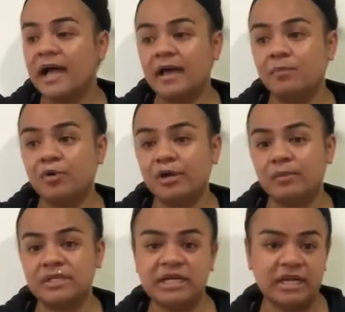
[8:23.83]
Pretty
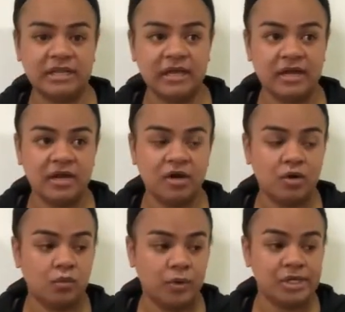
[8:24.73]
much anything I didn't know
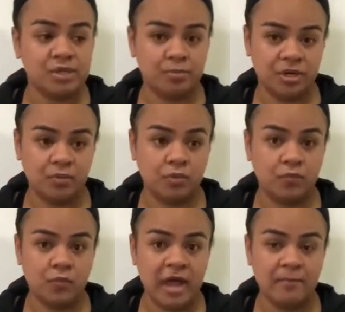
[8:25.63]
where to put when
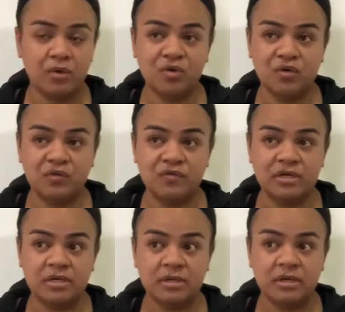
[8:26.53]
I moved,
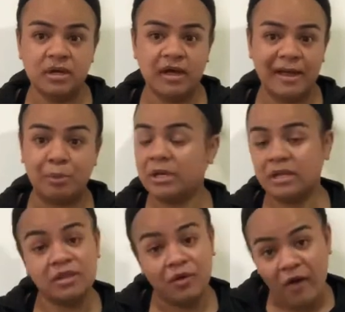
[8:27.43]
I put it in
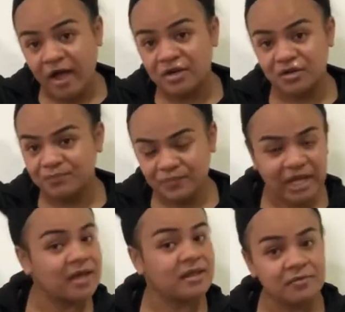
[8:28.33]
the garage,
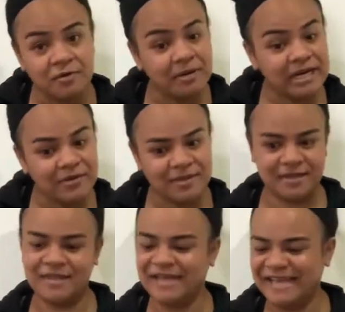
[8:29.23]
because that's where everybody else
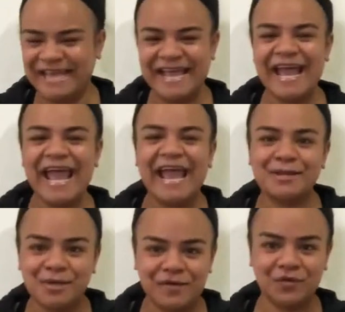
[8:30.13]
is. And so
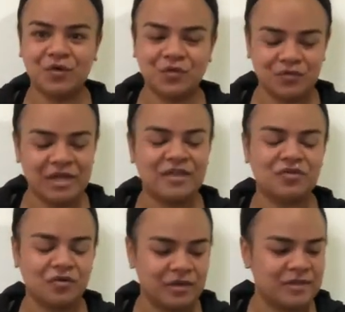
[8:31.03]
I have to go through that and throw
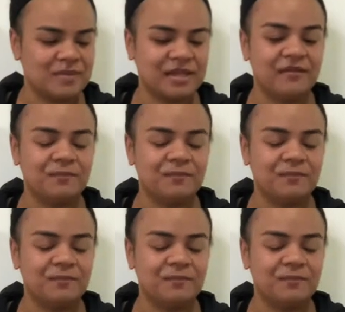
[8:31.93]
away some stuff.